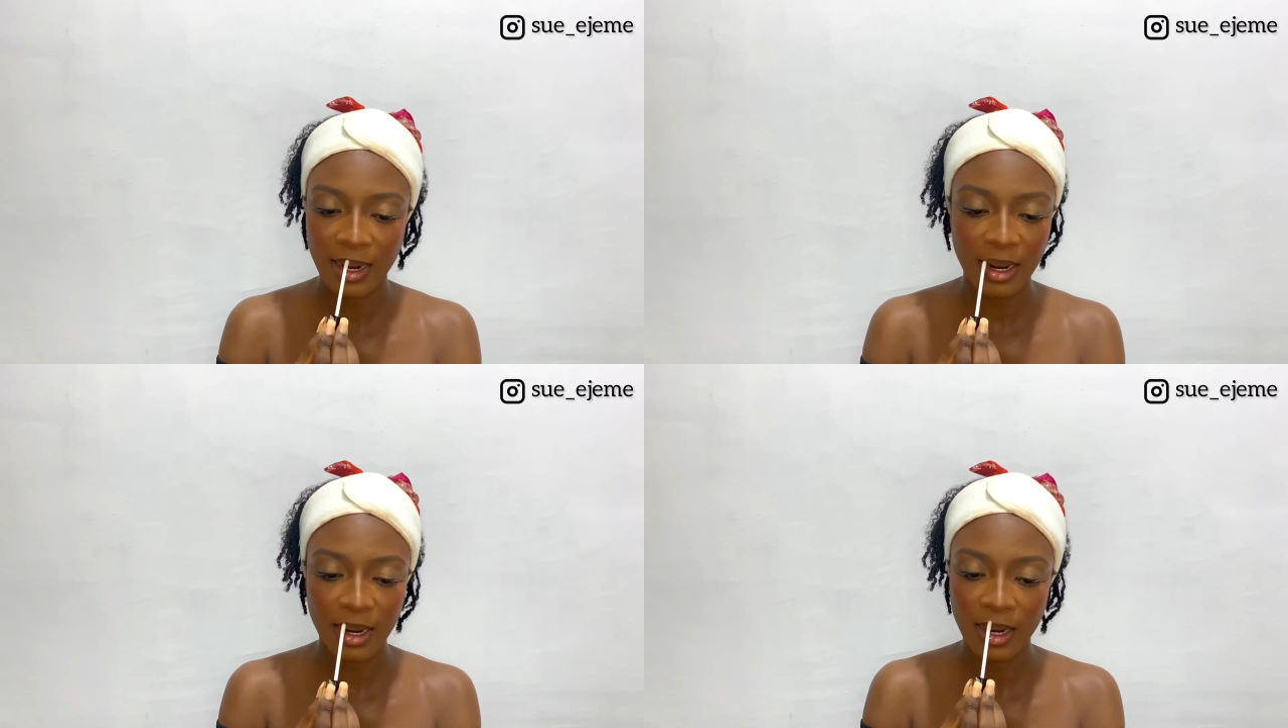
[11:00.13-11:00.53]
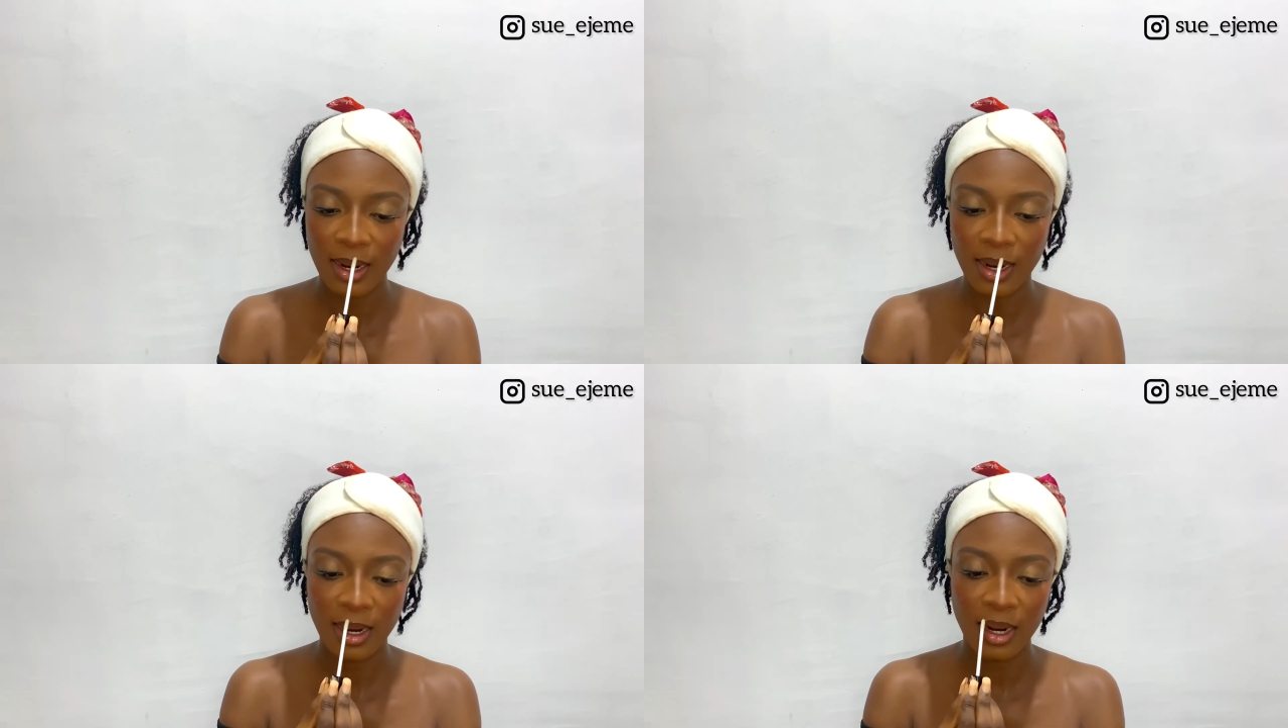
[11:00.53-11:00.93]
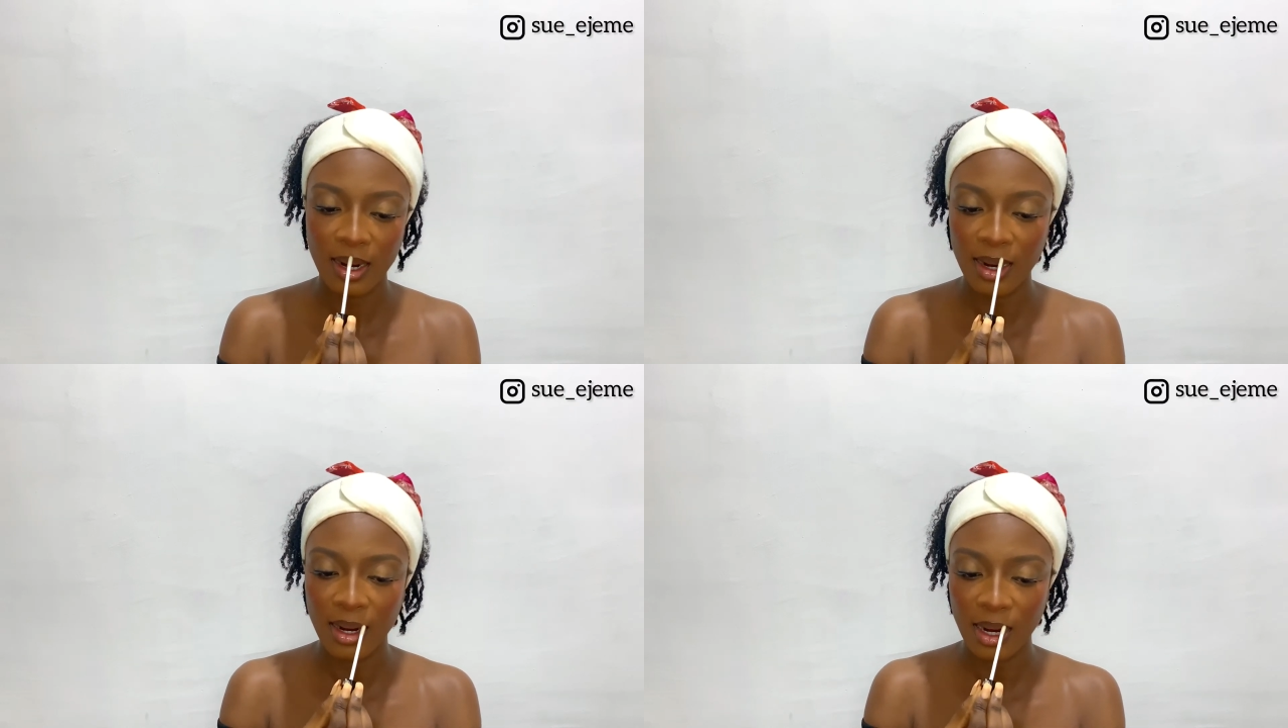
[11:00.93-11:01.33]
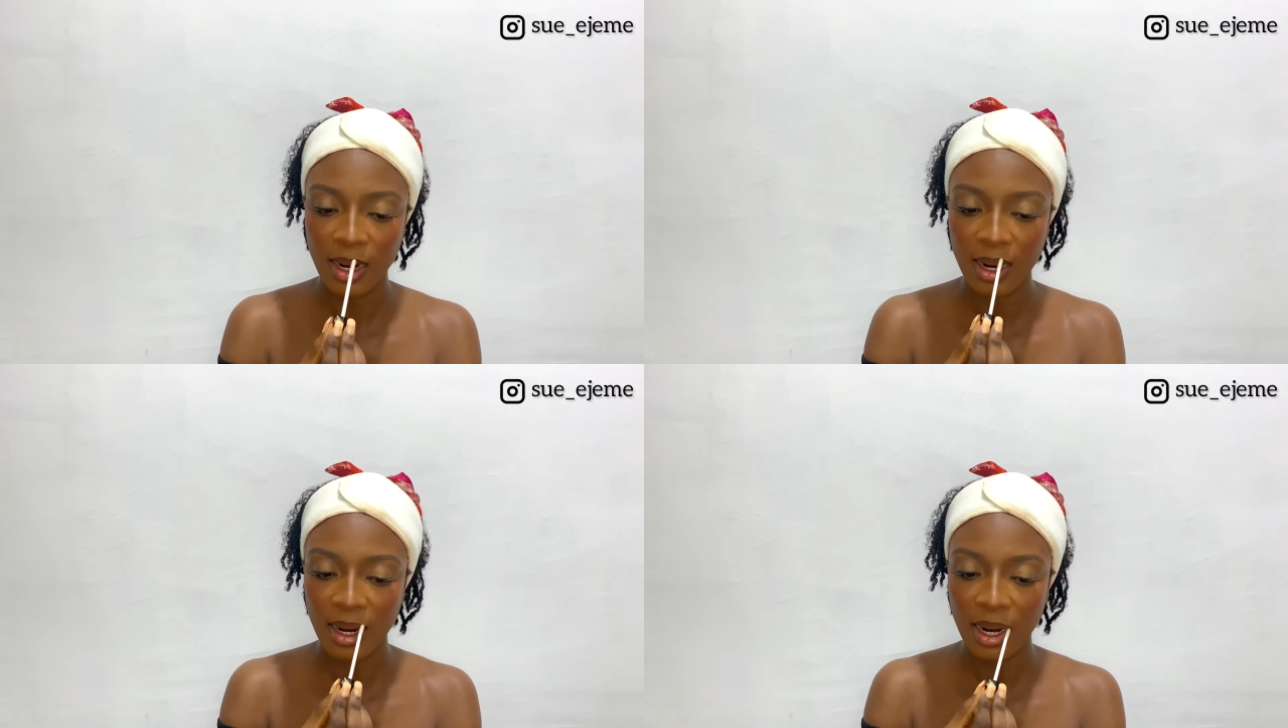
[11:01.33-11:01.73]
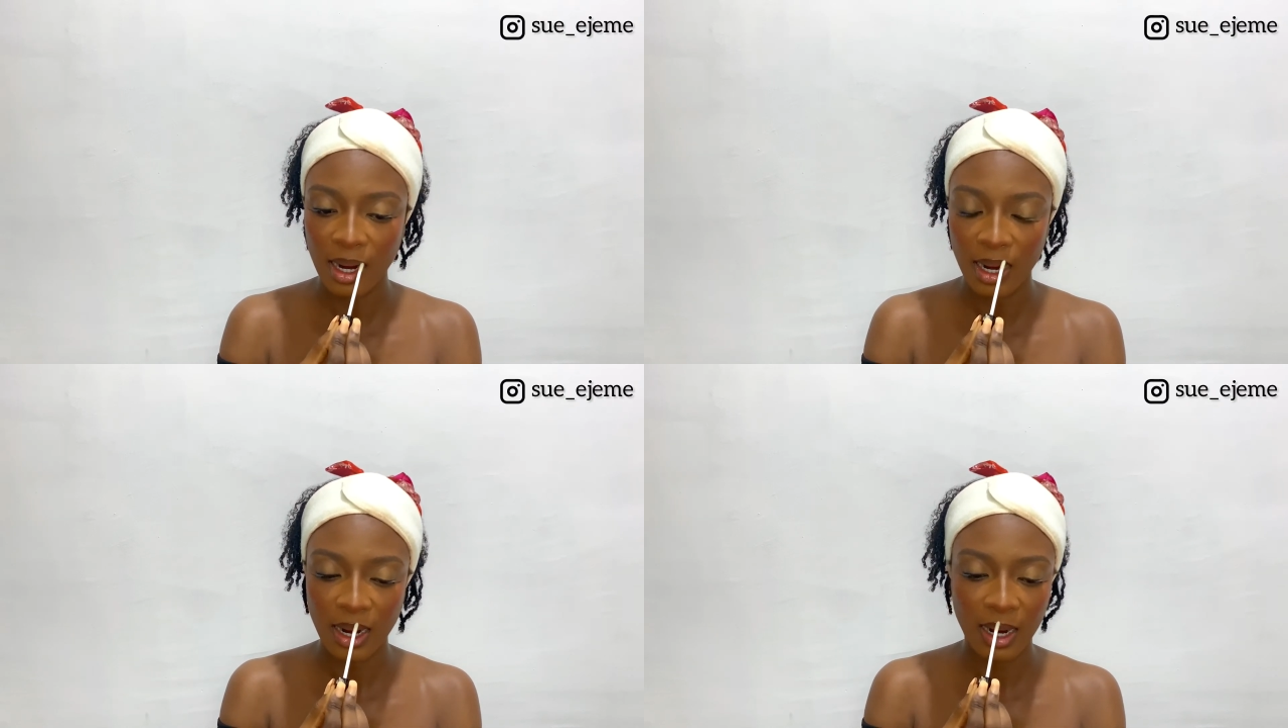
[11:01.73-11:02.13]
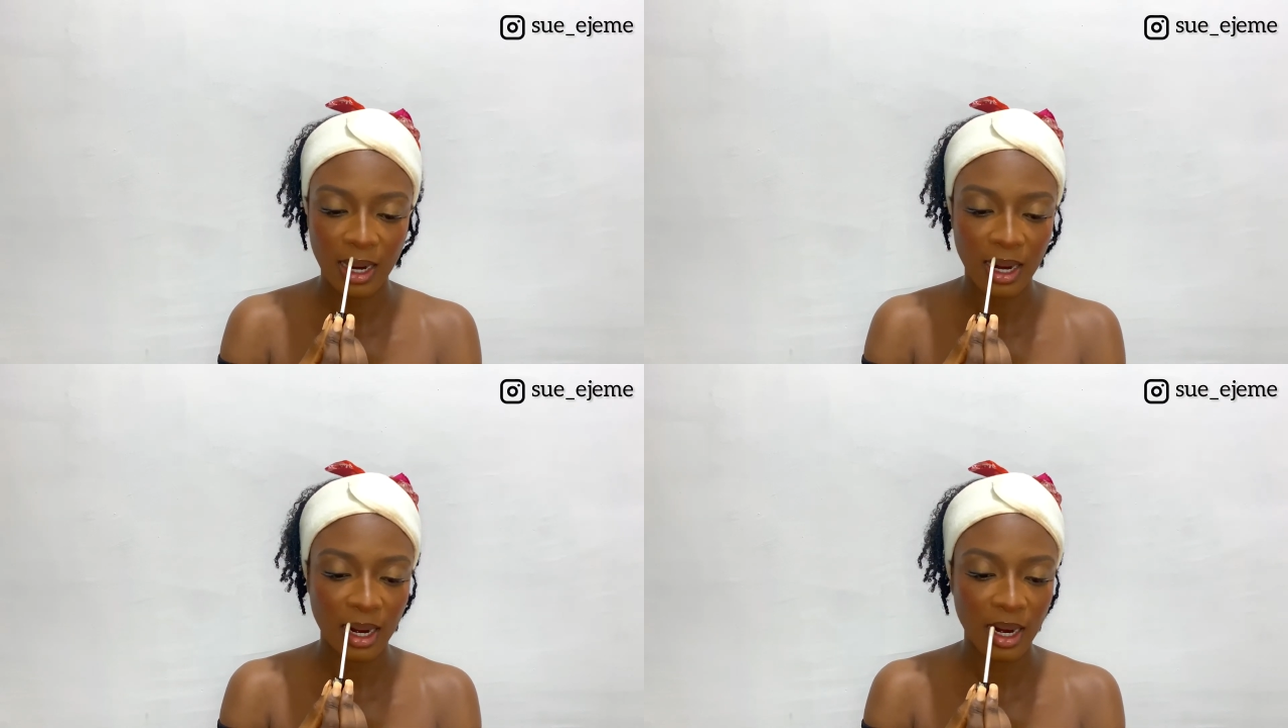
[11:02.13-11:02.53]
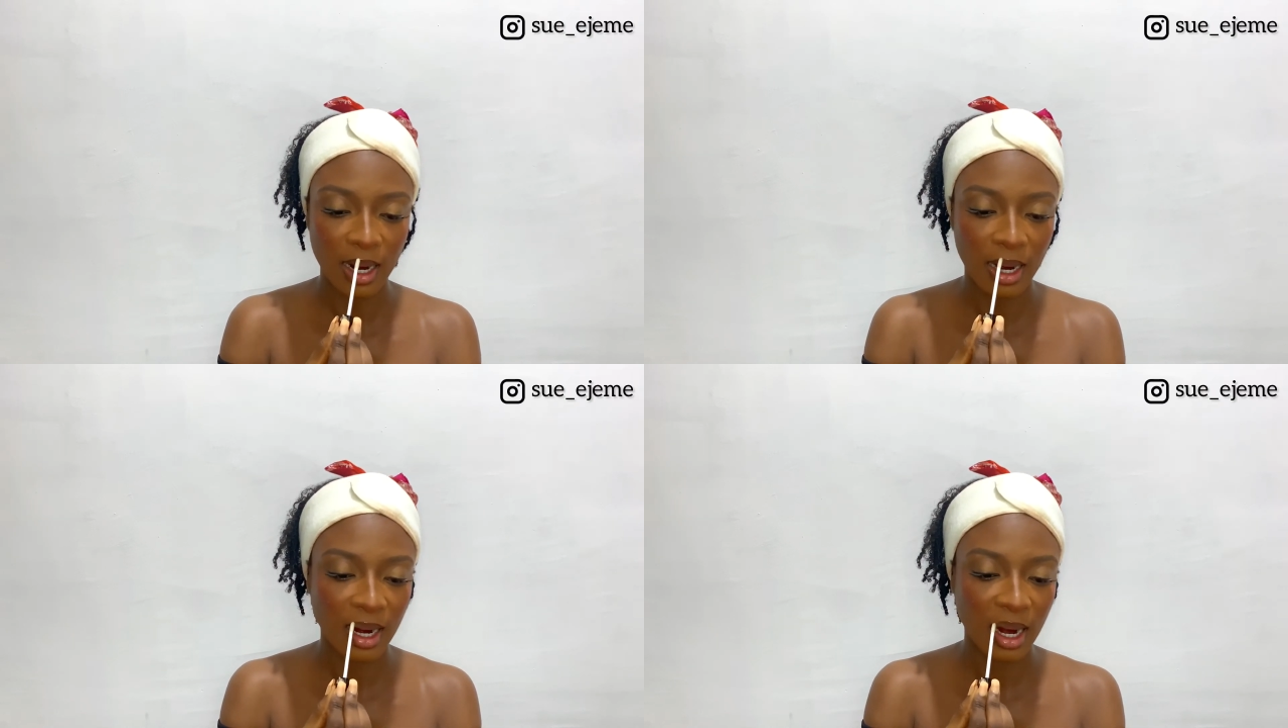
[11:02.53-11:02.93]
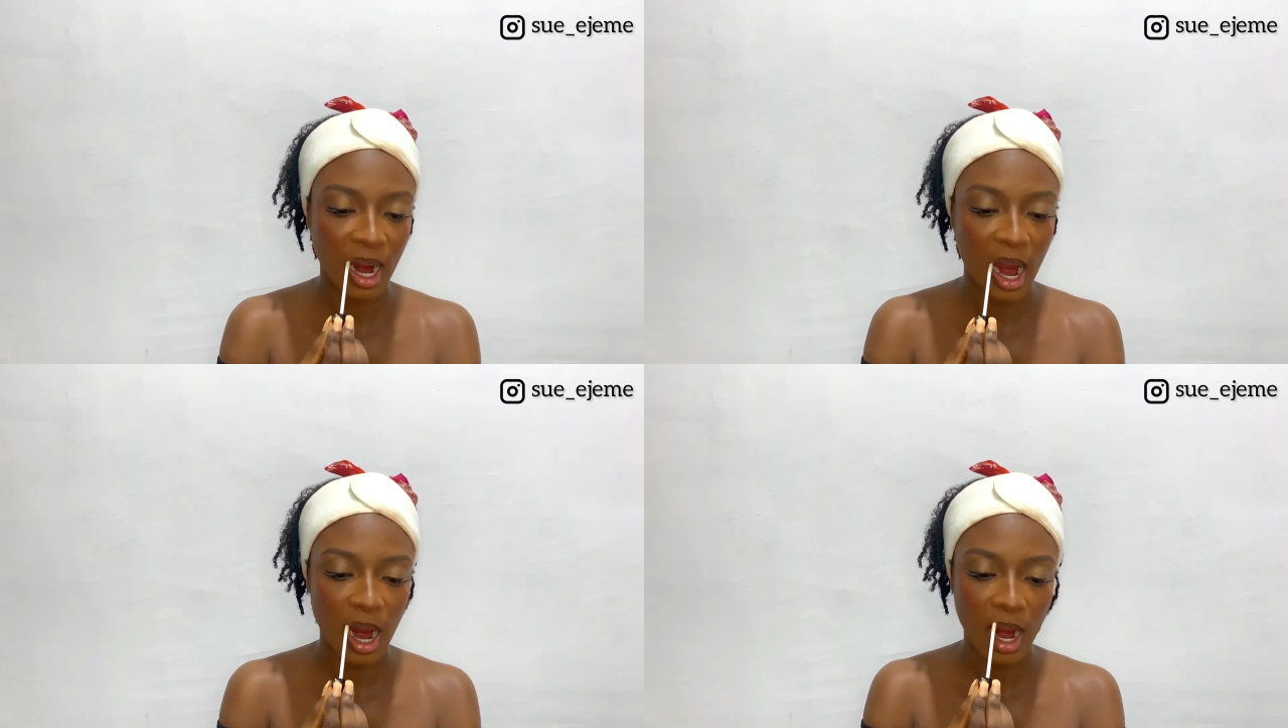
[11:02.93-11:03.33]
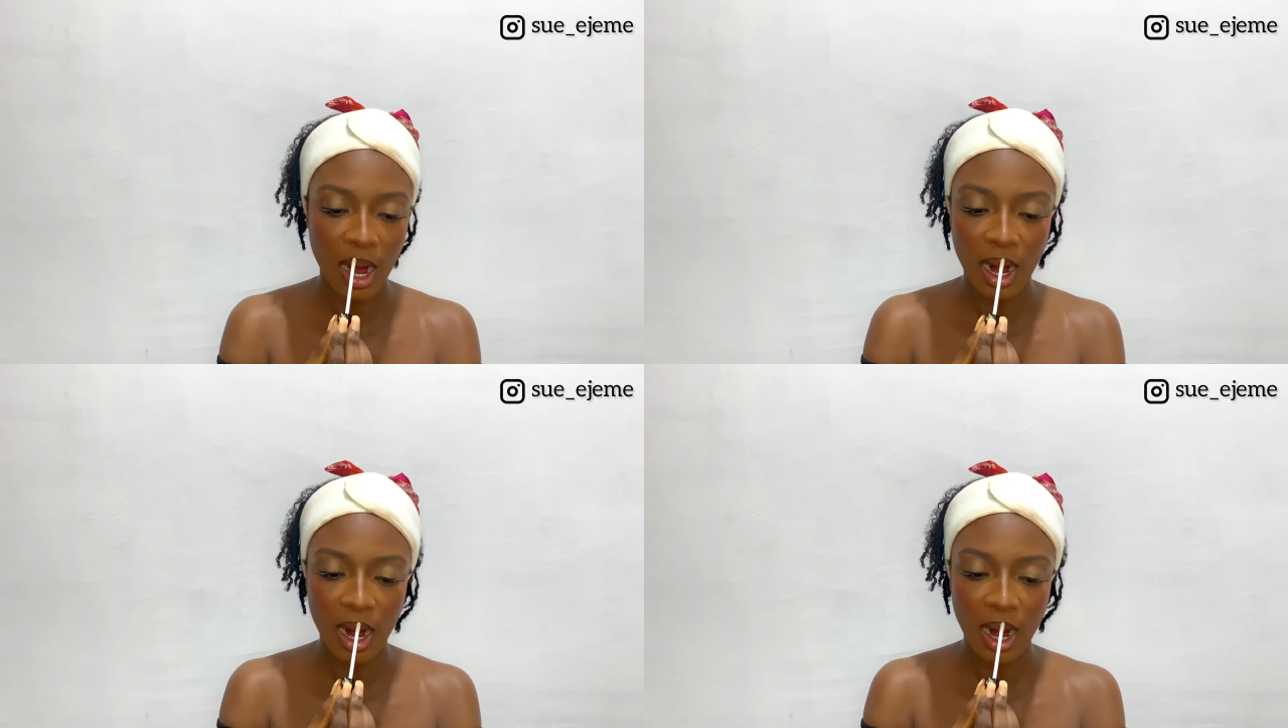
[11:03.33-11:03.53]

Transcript: but I decided to add lip stain, just a